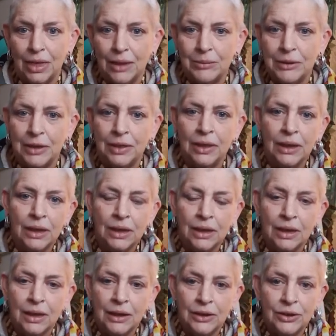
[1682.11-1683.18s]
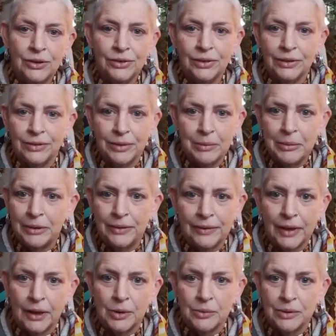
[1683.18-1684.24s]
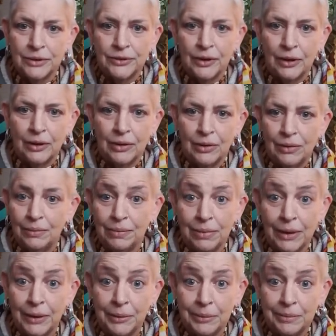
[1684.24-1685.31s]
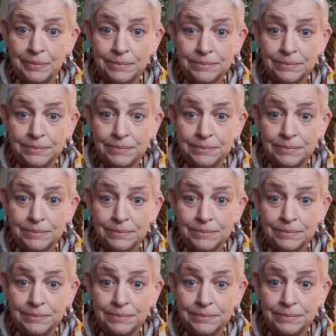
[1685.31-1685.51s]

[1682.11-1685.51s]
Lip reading: I mean, usually somebody's got a rich uncle. No.